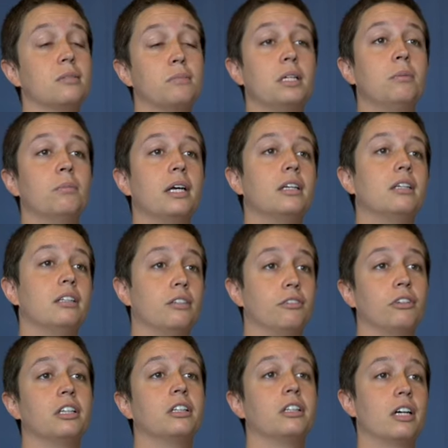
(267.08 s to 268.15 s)
is being made in
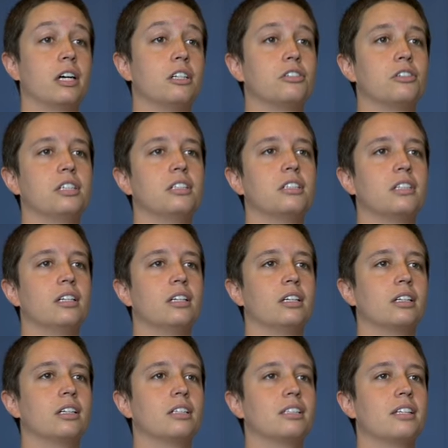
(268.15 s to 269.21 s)
different countries.
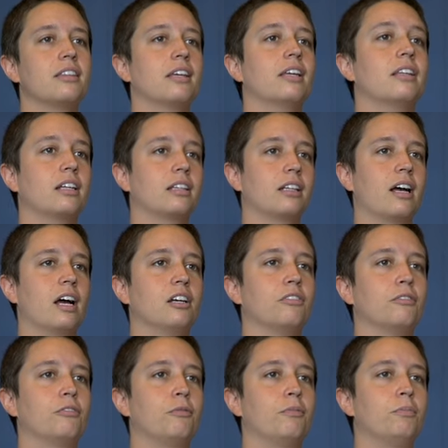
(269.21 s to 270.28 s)
Because I think that kind
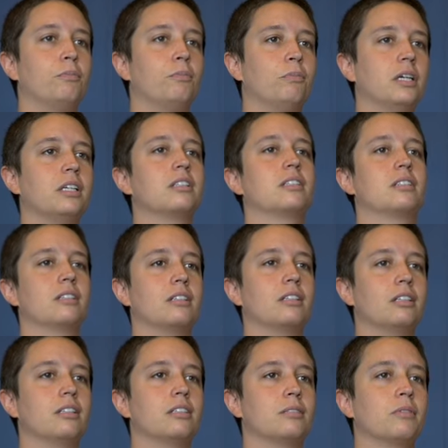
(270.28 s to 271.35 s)
of makes
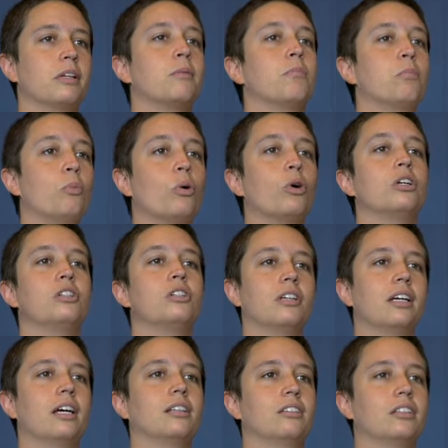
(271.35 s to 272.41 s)
us like more
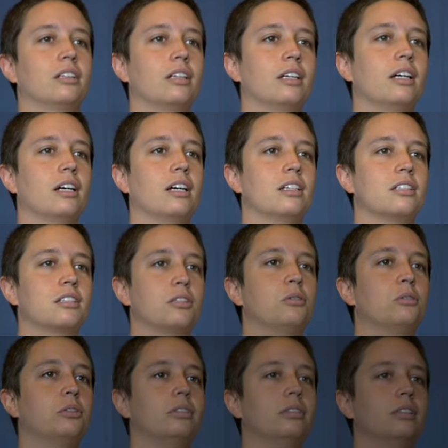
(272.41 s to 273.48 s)
together as a
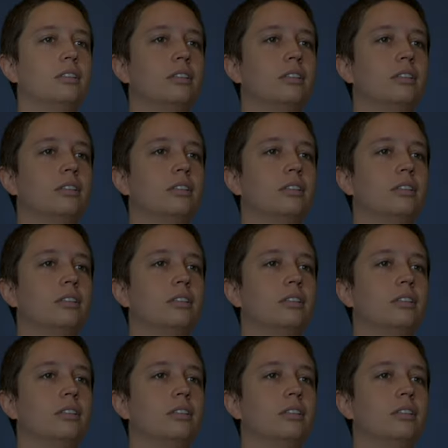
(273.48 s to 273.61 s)
whole.